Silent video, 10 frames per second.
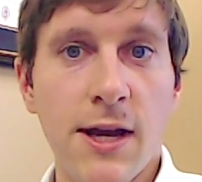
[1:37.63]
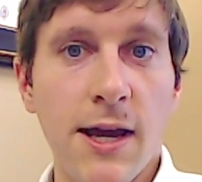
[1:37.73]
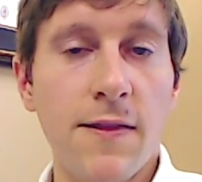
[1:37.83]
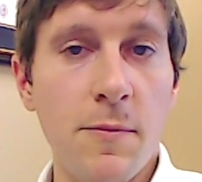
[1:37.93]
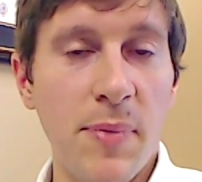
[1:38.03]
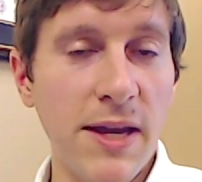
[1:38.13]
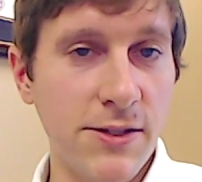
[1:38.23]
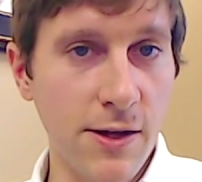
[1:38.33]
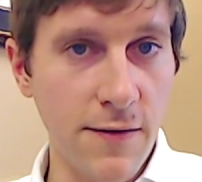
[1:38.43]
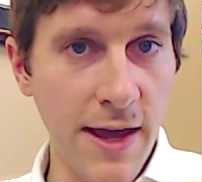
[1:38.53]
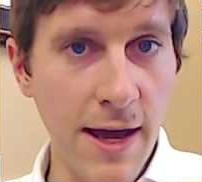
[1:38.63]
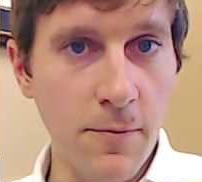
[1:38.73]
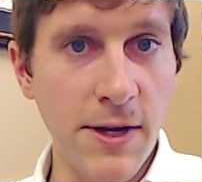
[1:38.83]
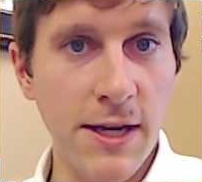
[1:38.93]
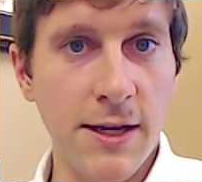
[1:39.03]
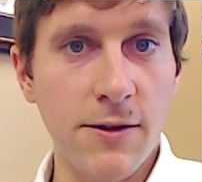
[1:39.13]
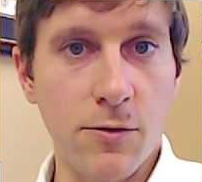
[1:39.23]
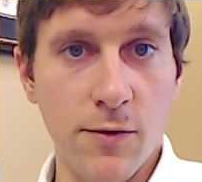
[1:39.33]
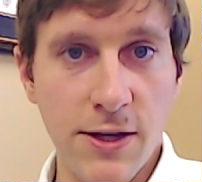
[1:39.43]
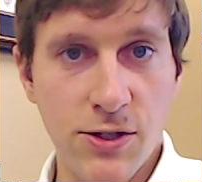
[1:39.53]
And then based on that, we can get the
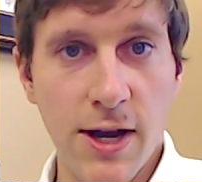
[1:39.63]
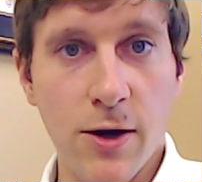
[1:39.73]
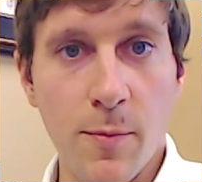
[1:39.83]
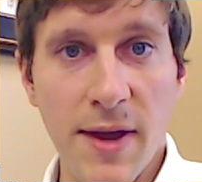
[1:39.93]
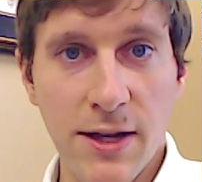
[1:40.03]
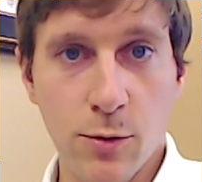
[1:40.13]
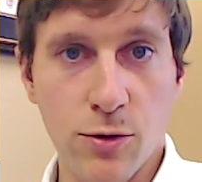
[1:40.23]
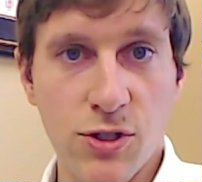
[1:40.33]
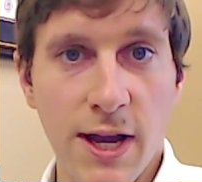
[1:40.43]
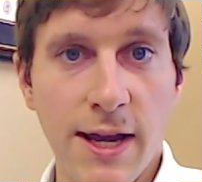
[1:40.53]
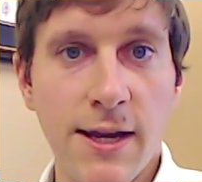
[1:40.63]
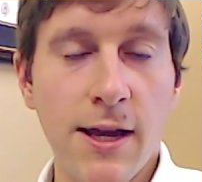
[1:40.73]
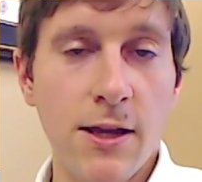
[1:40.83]
res check or manual J.